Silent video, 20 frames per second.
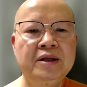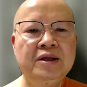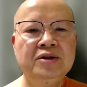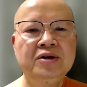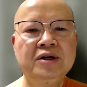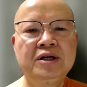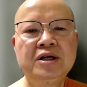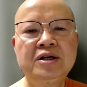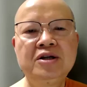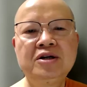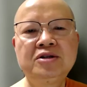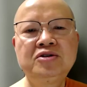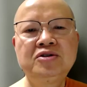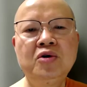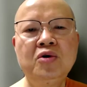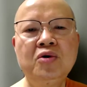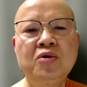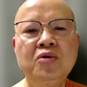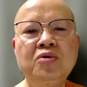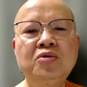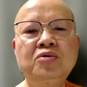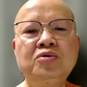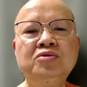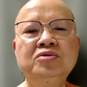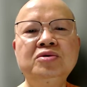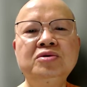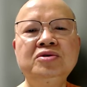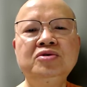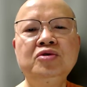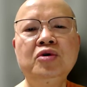You cannot
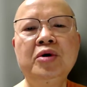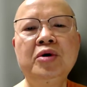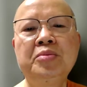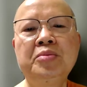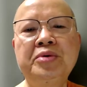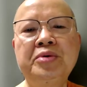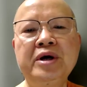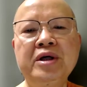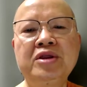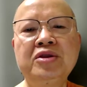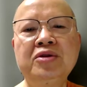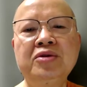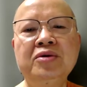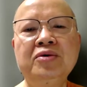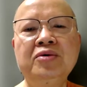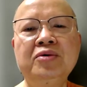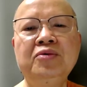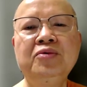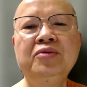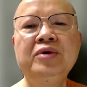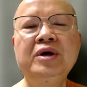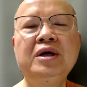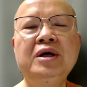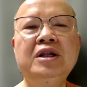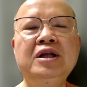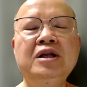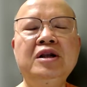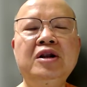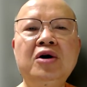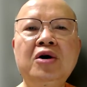hold your breath
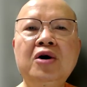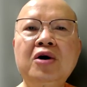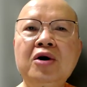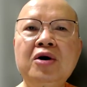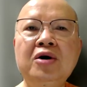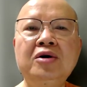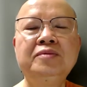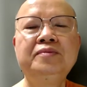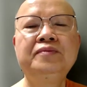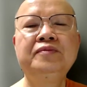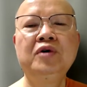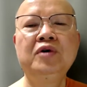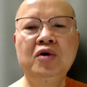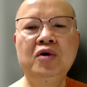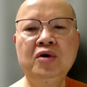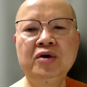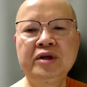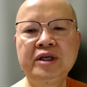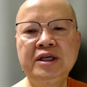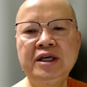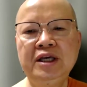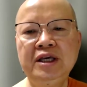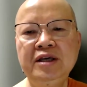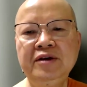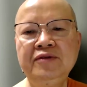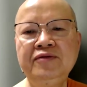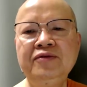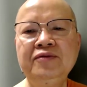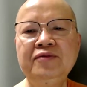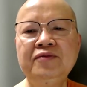very long or
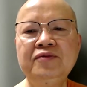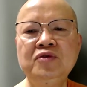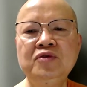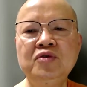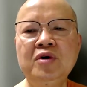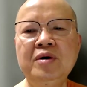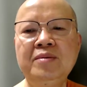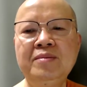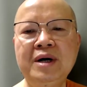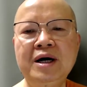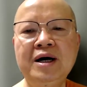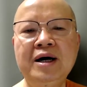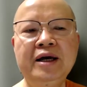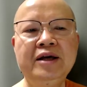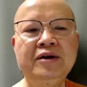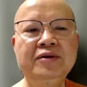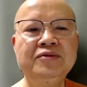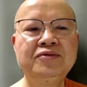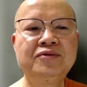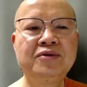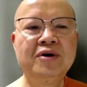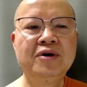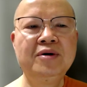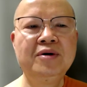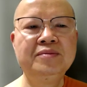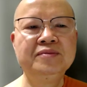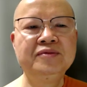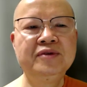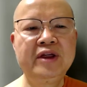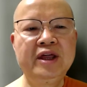keep your mind
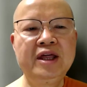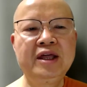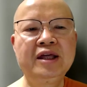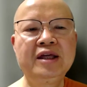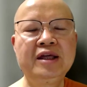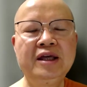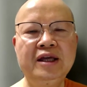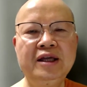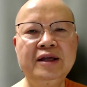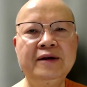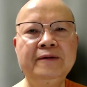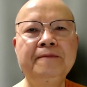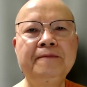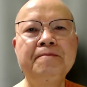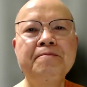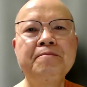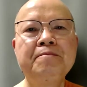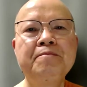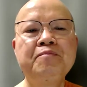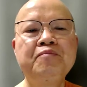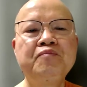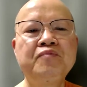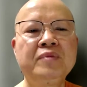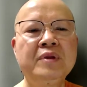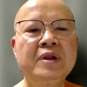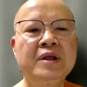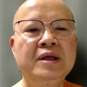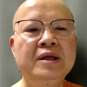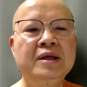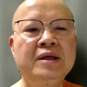from thinking.
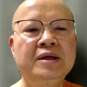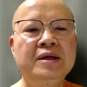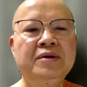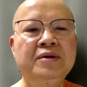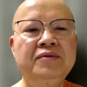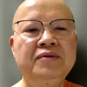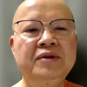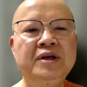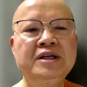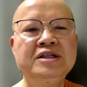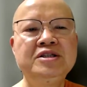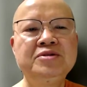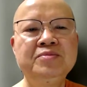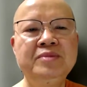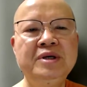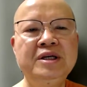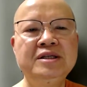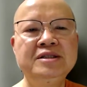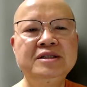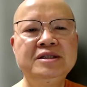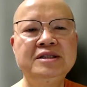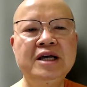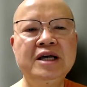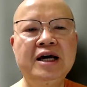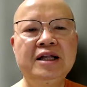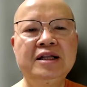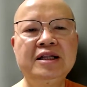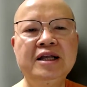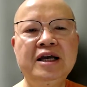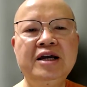This means
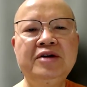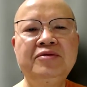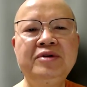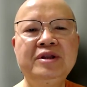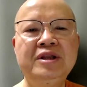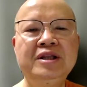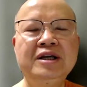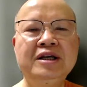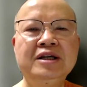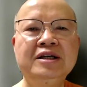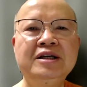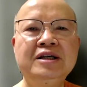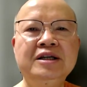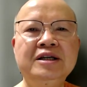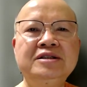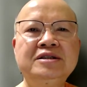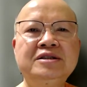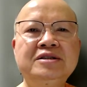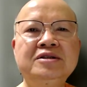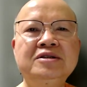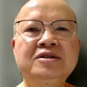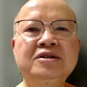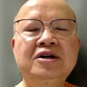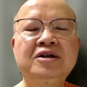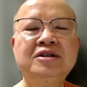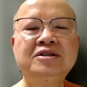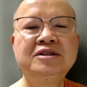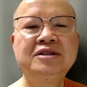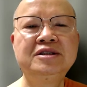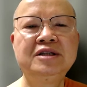that everything is
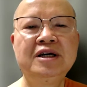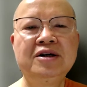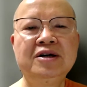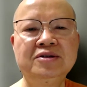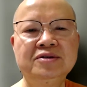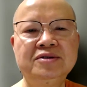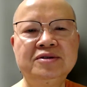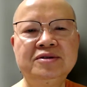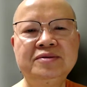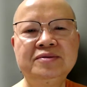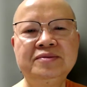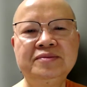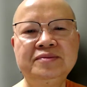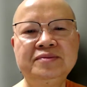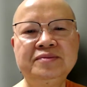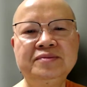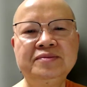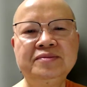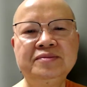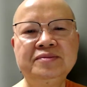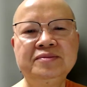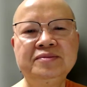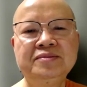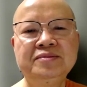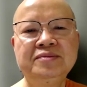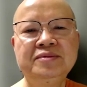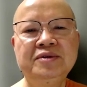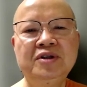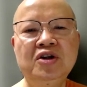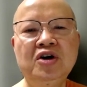non-self,
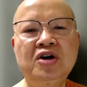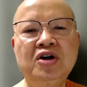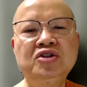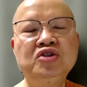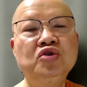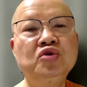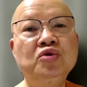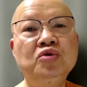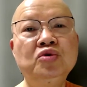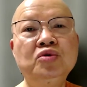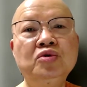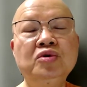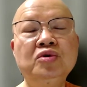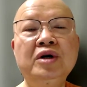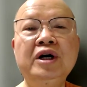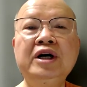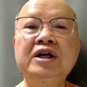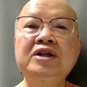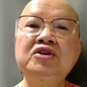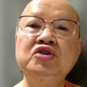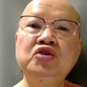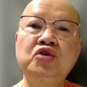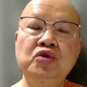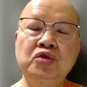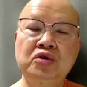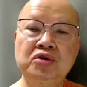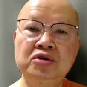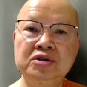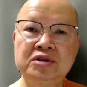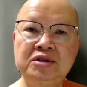not you and
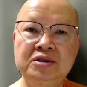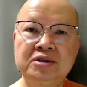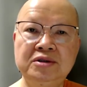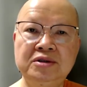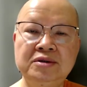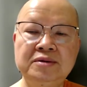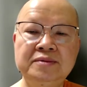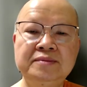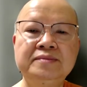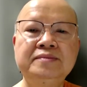yours.